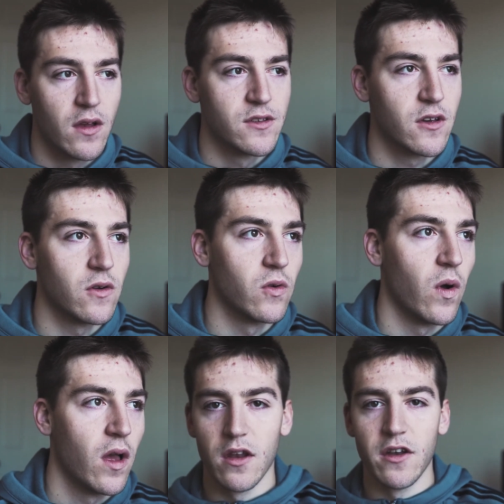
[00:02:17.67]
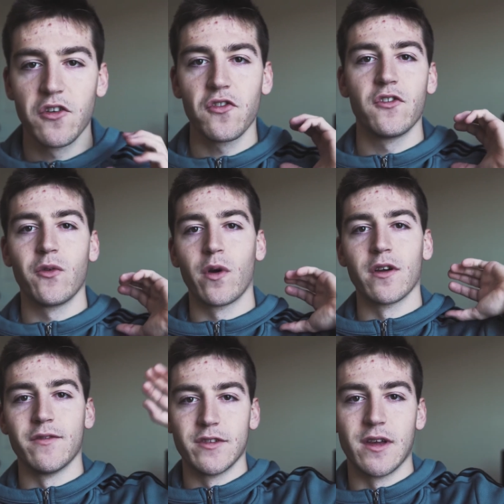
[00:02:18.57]
So in addition to
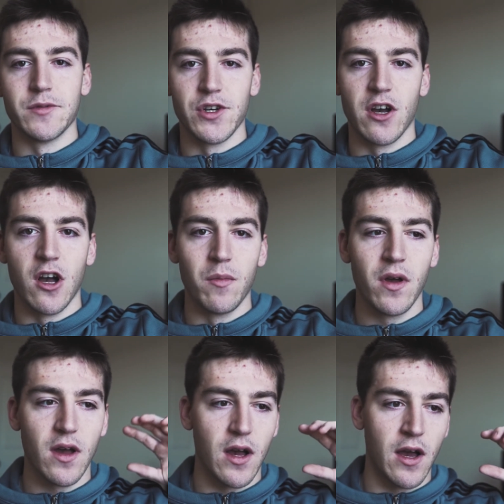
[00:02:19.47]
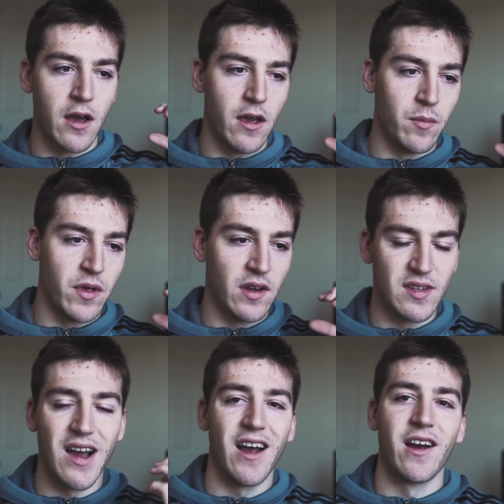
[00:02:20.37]
working a full-time job and being
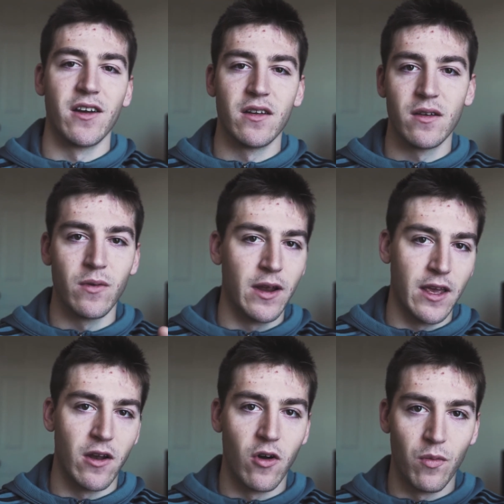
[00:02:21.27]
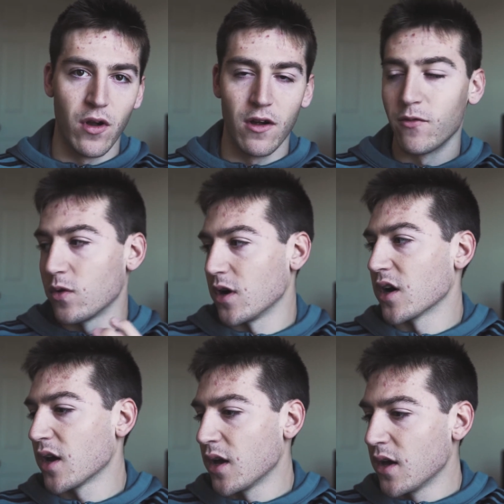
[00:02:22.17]
tired when I get home and off work,